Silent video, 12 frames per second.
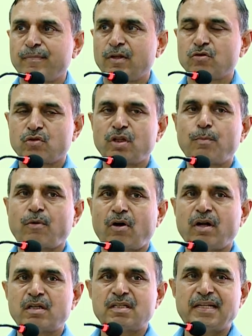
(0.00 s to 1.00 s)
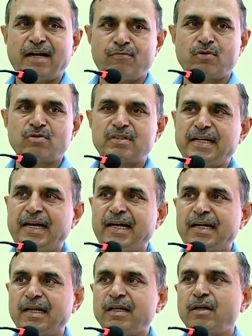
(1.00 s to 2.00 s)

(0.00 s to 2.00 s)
So the products have to